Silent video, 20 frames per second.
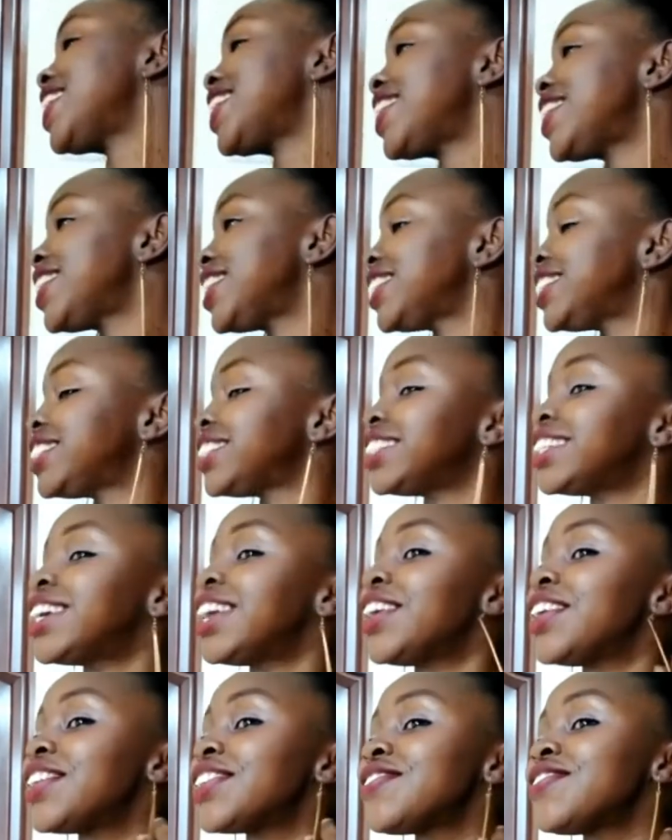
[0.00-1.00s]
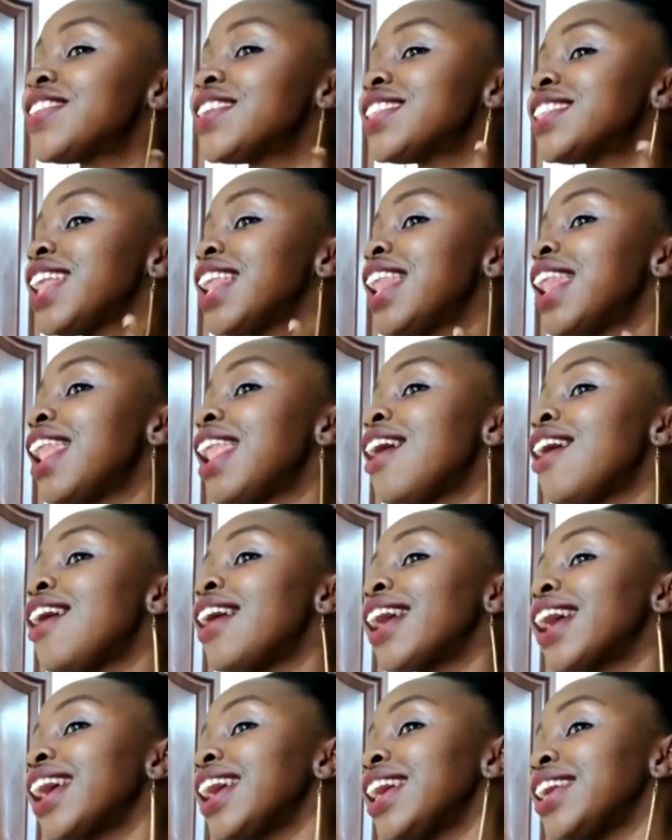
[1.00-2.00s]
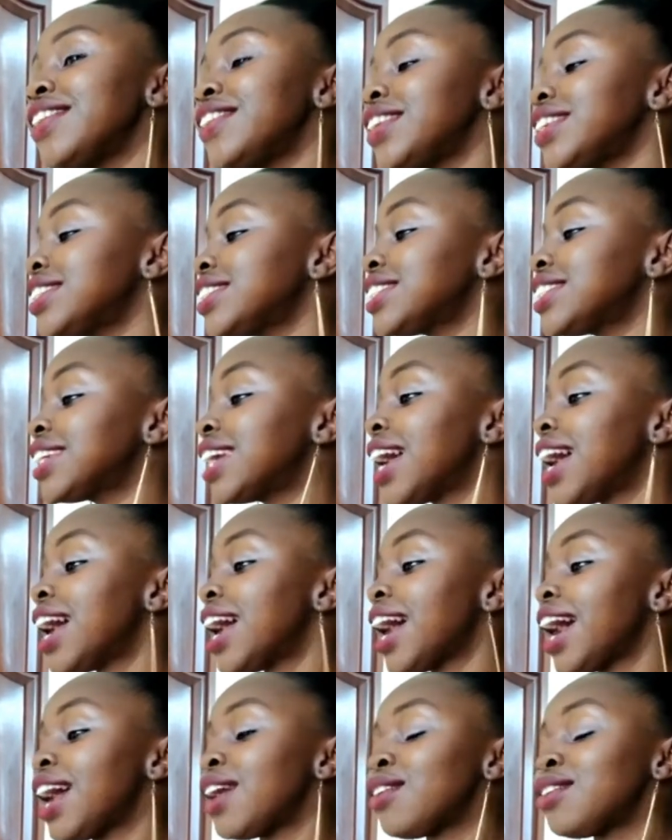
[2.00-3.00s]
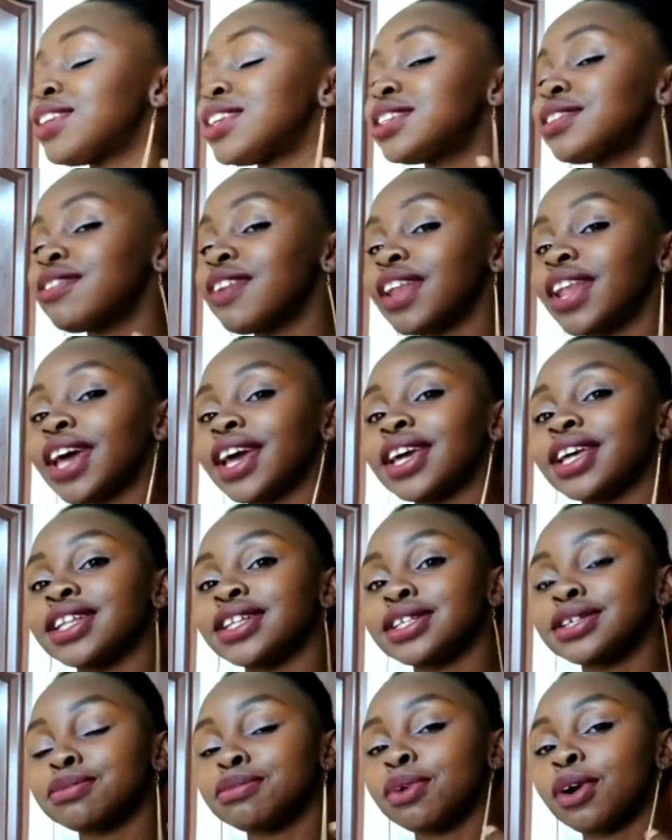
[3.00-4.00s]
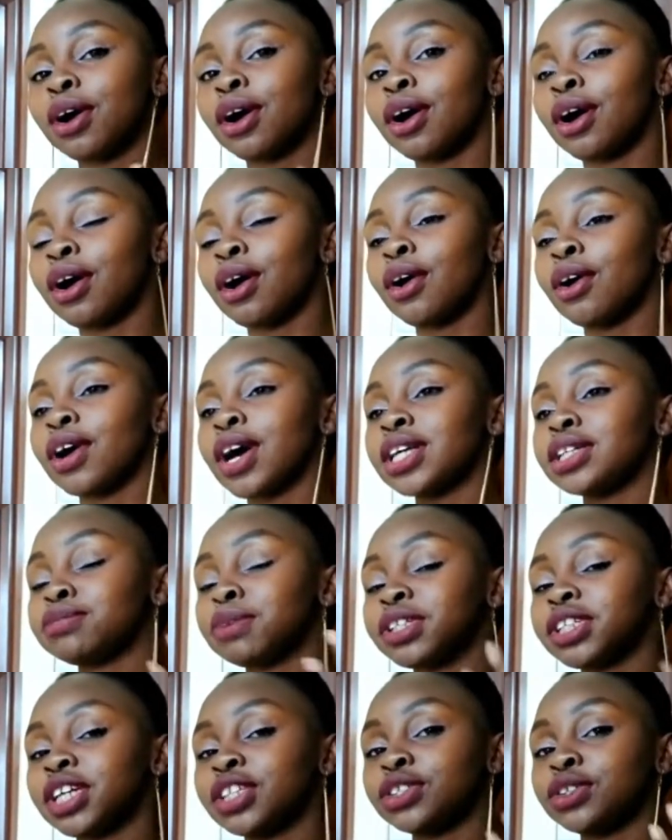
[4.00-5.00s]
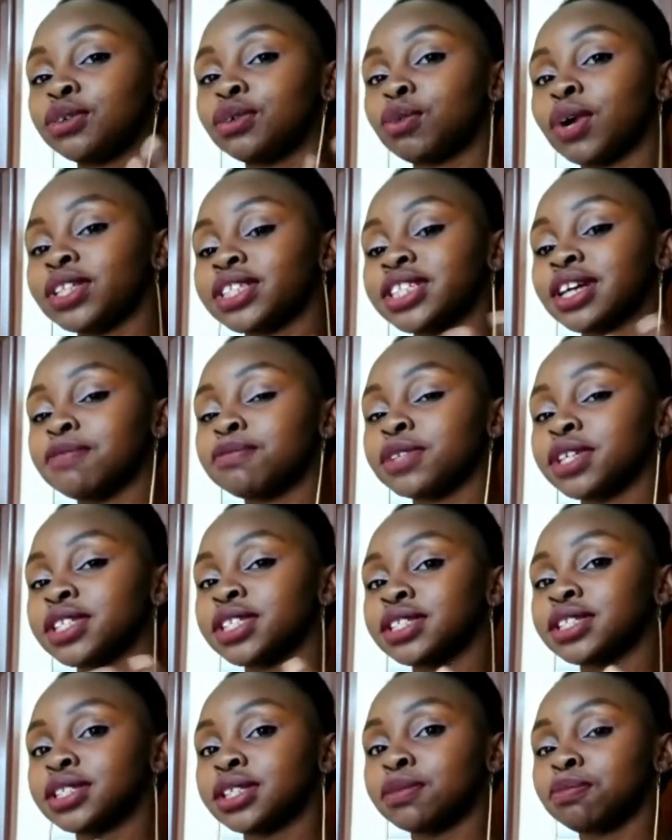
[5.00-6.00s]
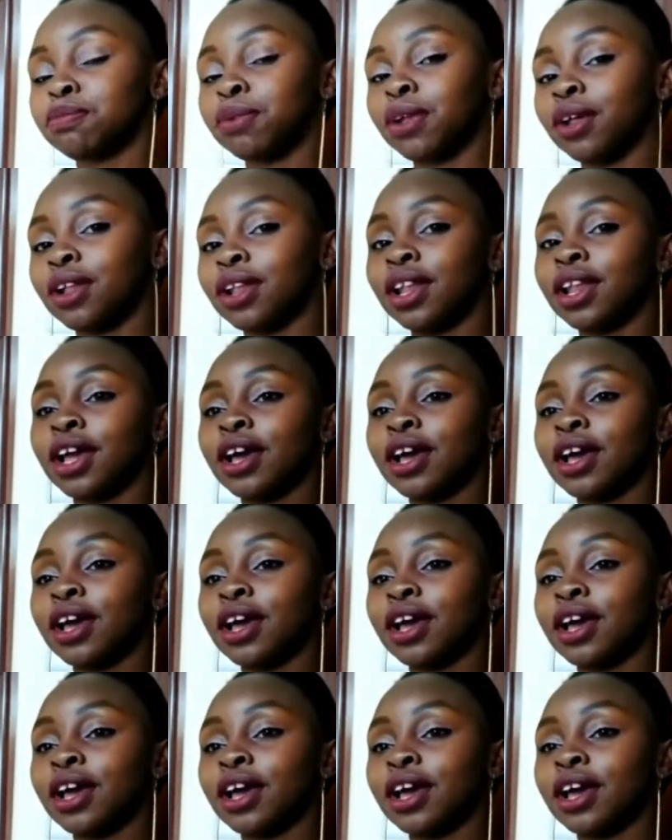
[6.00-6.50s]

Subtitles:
are going to go to the long earrings. I always feel like it's, as much as you want something simple,